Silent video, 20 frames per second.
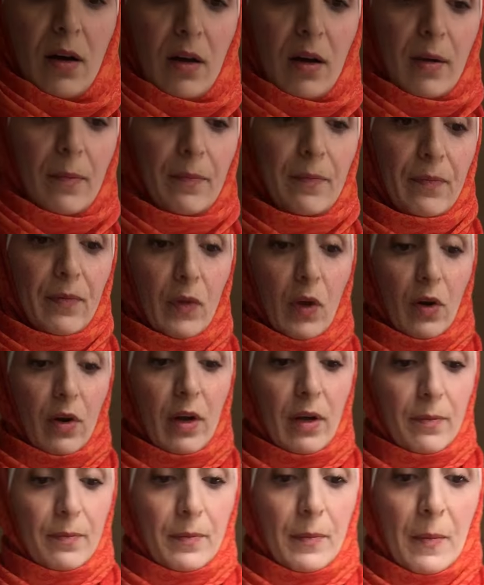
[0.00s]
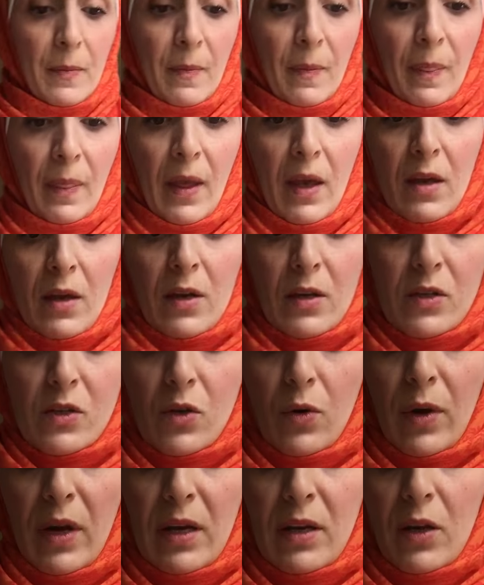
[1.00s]
All right.
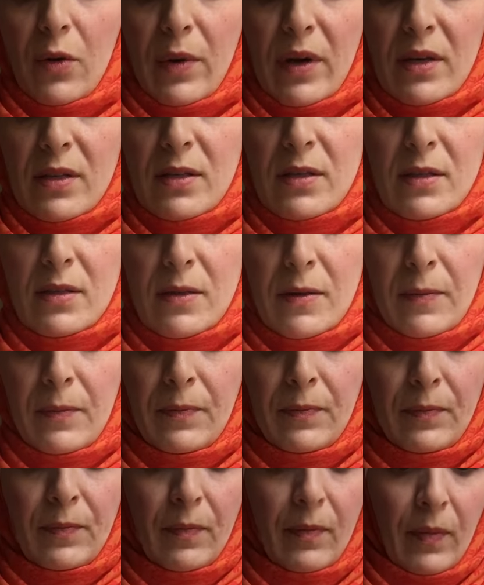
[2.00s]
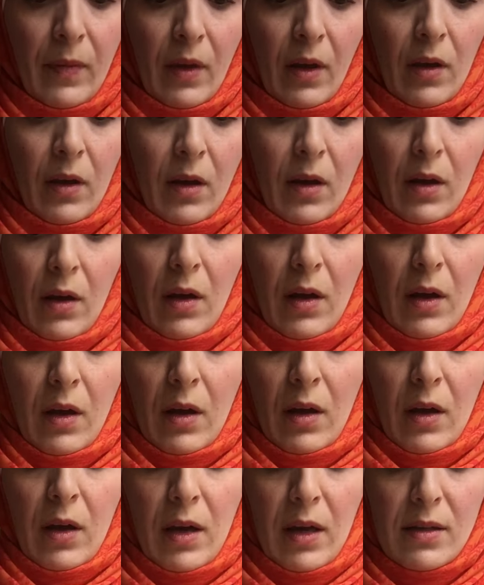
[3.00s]
So anyways,
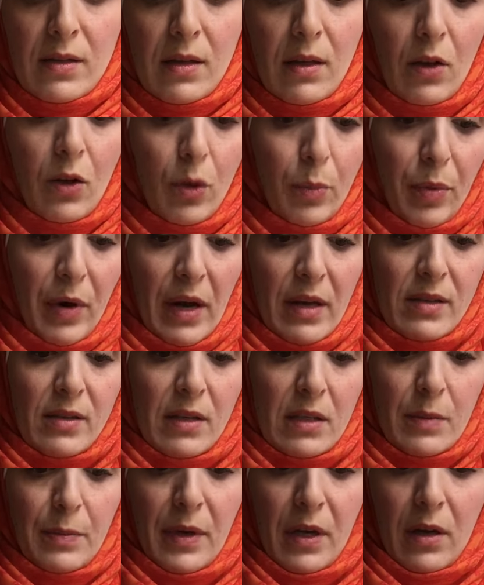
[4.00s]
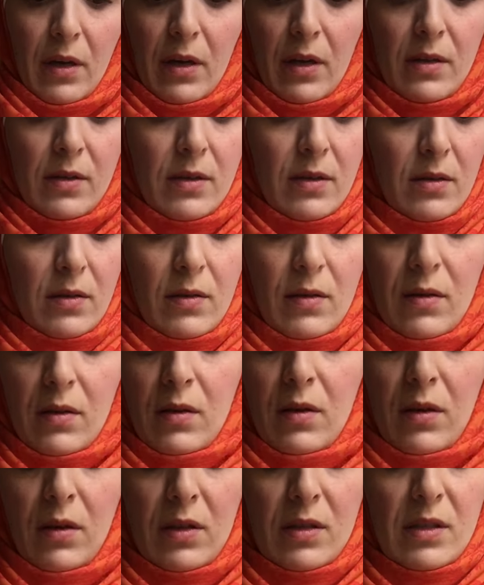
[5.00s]
it's a little process because
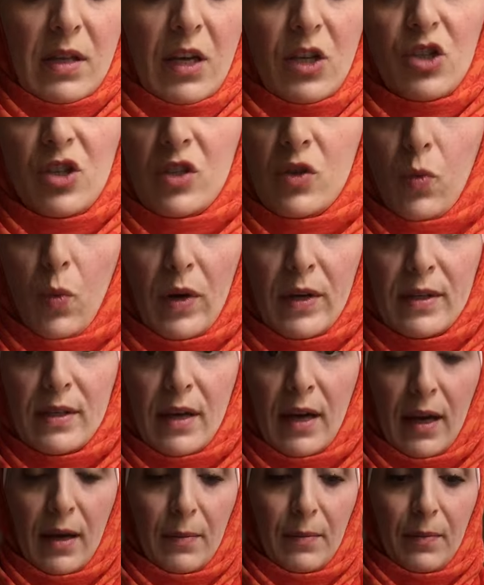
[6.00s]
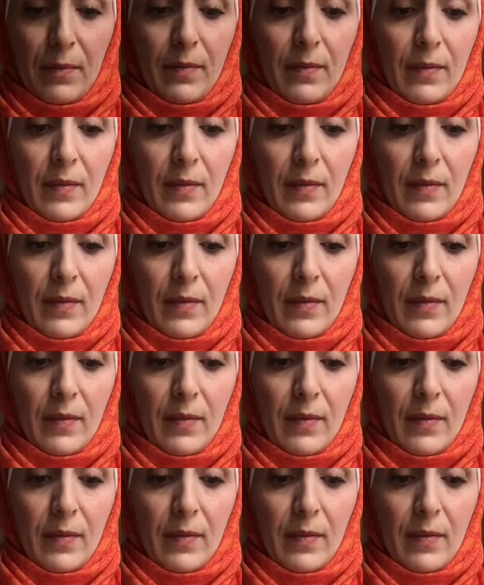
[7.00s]
it's not just one time.